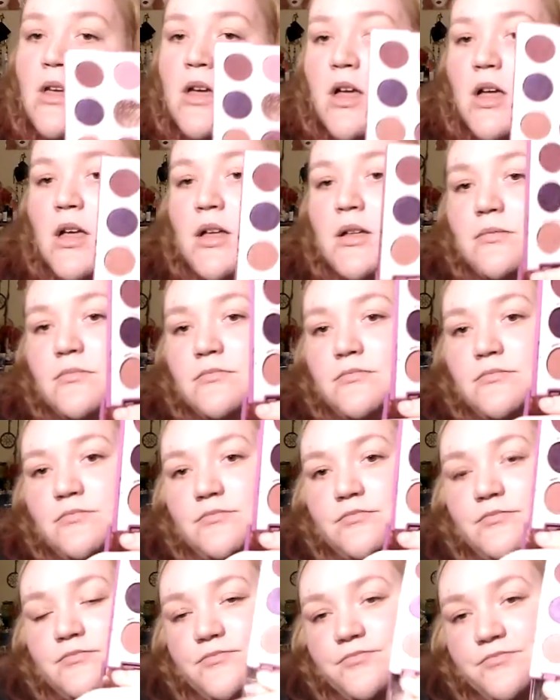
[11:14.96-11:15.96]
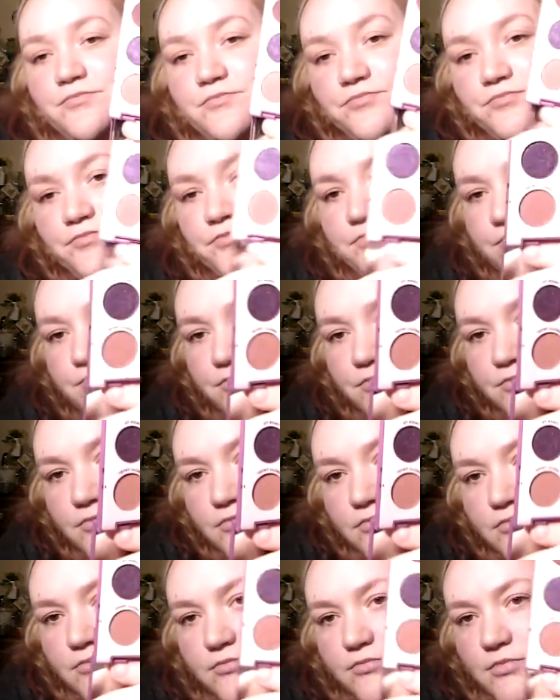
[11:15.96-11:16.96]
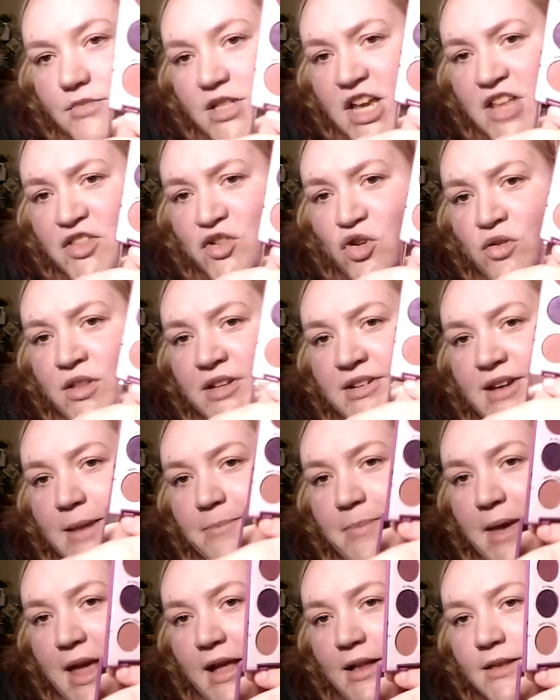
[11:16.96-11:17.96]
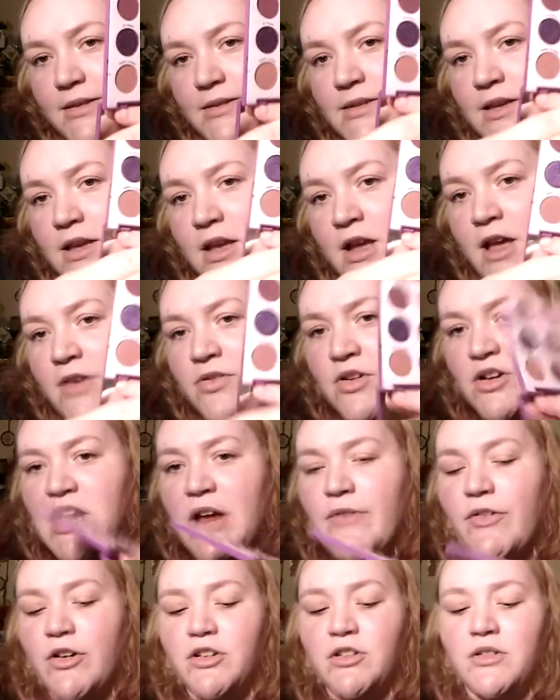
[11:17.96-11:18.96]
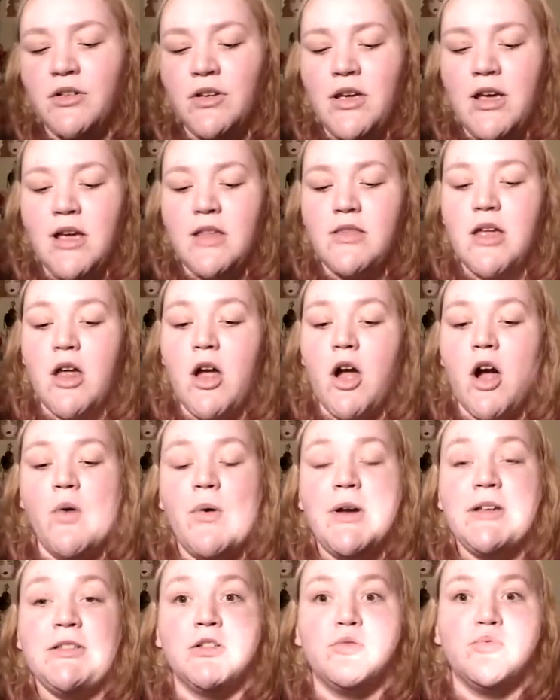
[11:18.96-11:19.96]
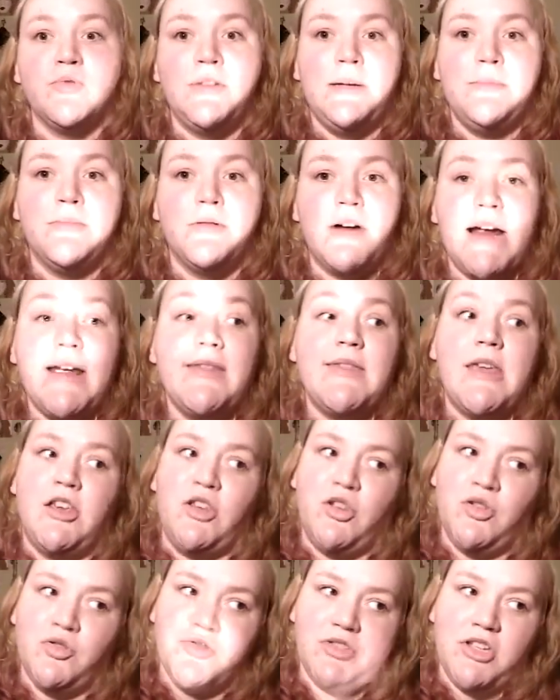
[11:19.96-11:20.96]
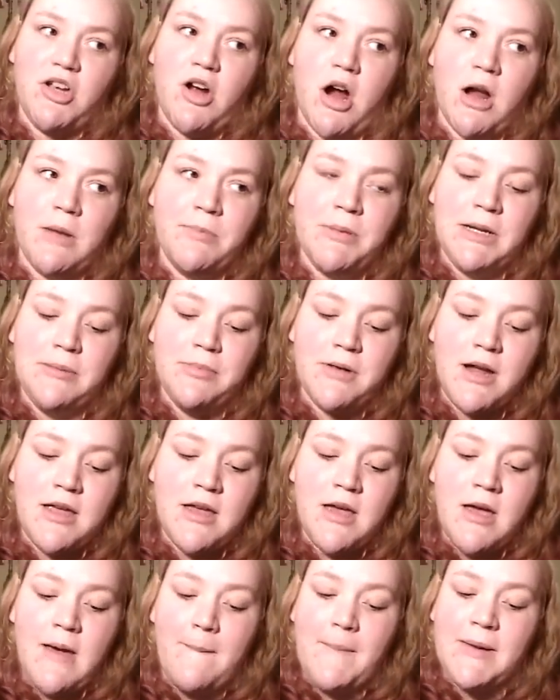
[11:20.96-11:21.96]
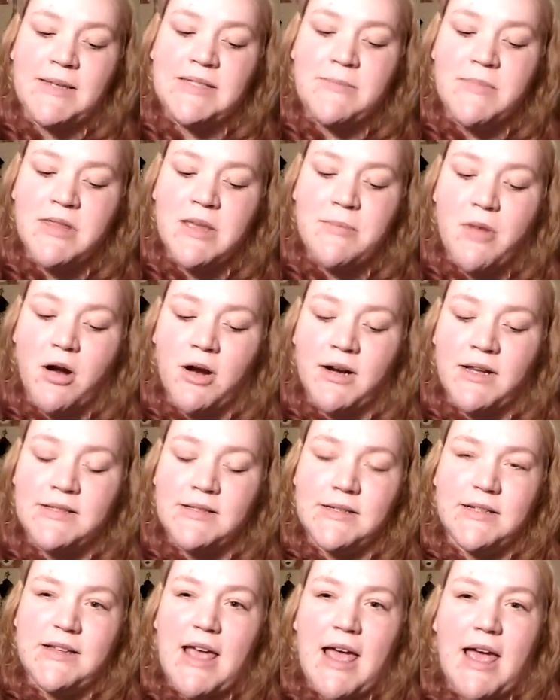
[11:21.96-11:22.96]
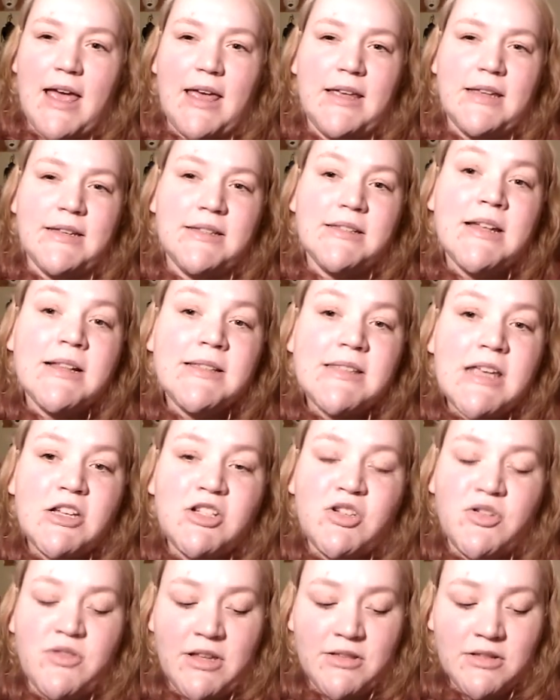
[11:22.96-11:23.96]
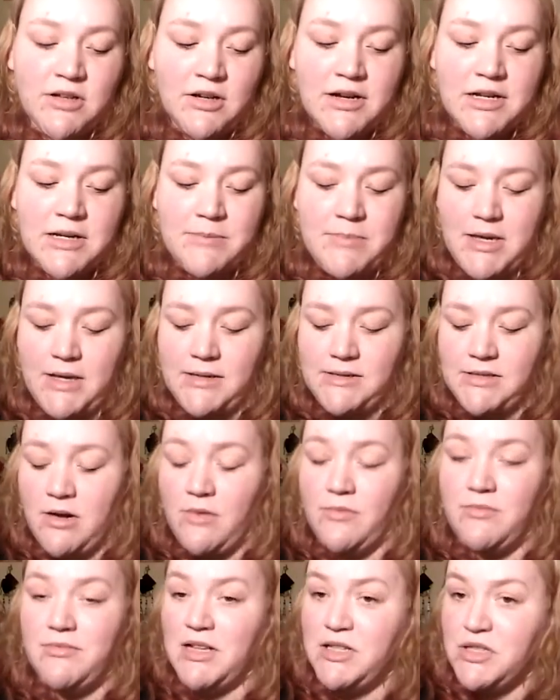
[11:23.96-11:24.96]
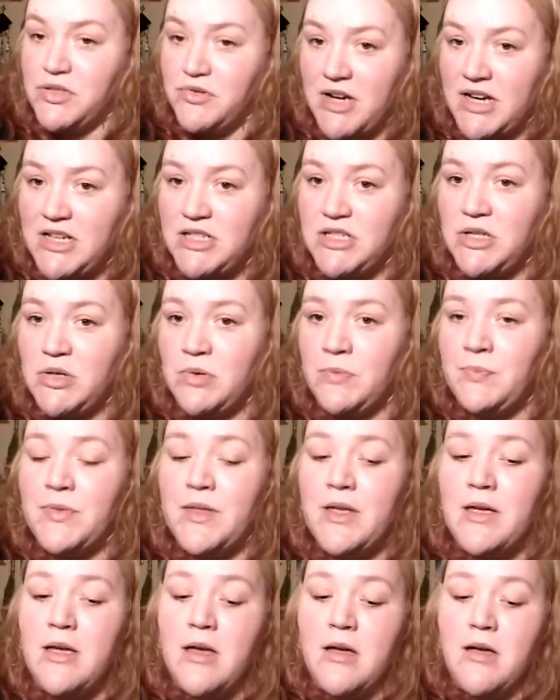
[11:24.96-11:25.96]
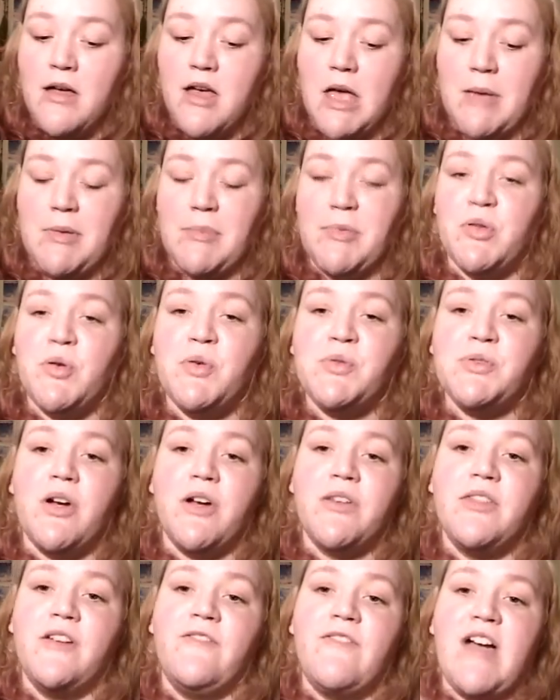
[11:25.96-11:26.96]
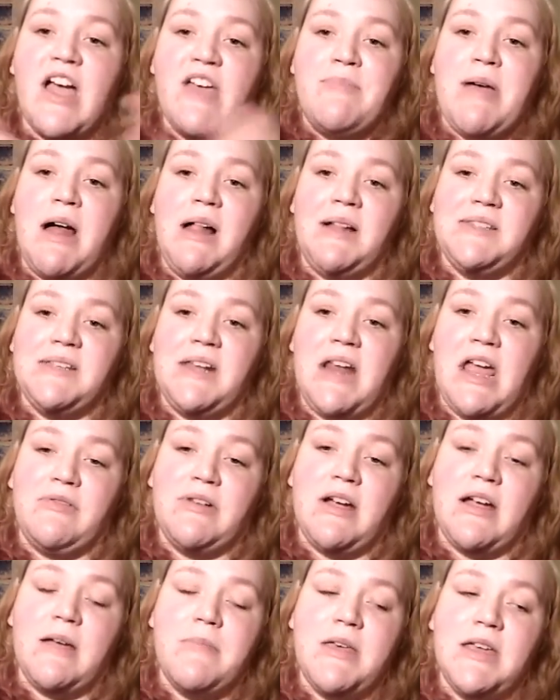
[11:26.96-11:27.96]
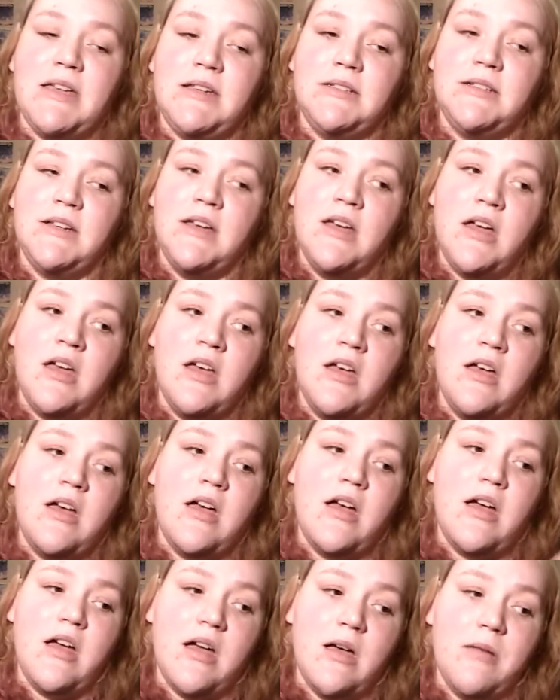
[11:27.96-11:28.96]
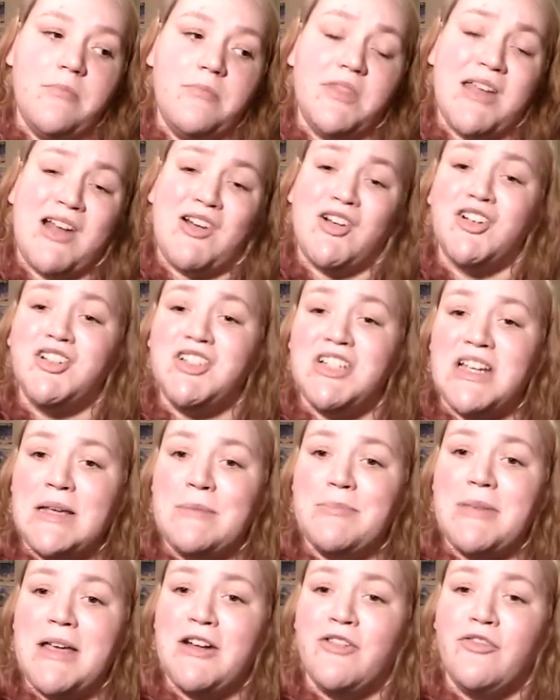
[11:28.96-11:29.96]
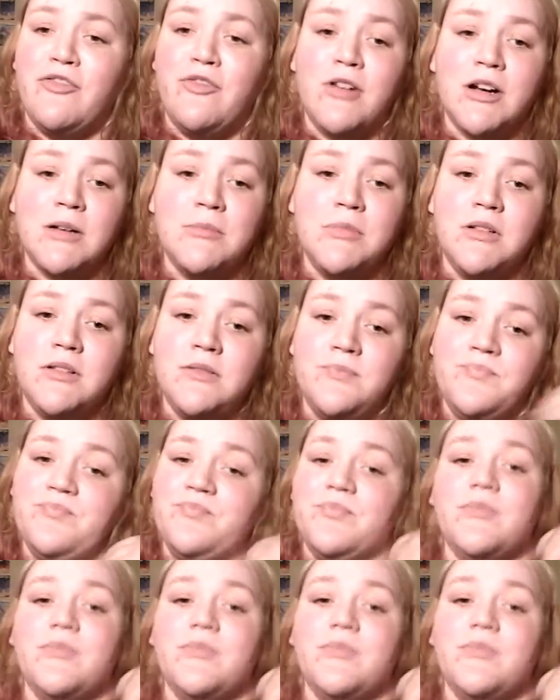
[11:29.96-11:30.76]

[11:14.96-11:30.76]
And they're only 9 pans. They always look really bright, and they usually are pretty bright, but some of them aren't as intense as you think they're going to be, so that's great too. But those are the 5 palettes that I recommend that are cheap and affordable.